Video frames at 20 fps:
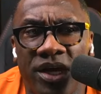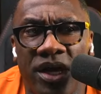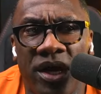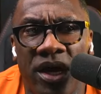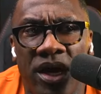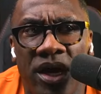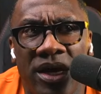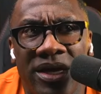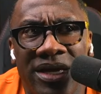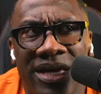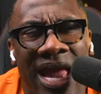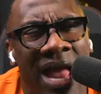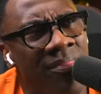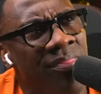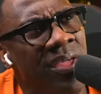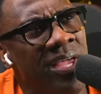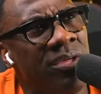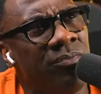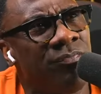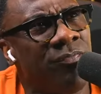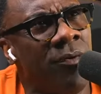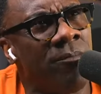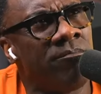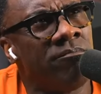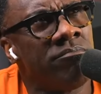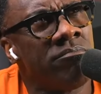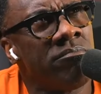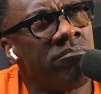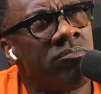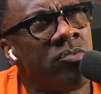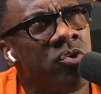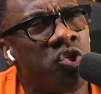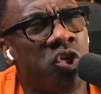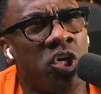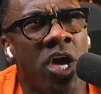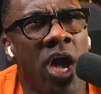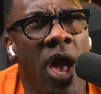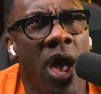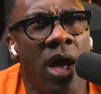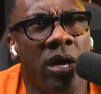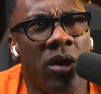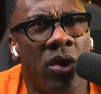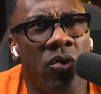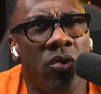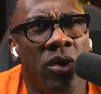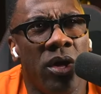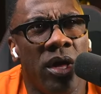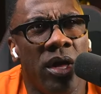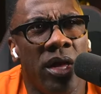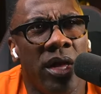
Uh, I think he's from Chicago.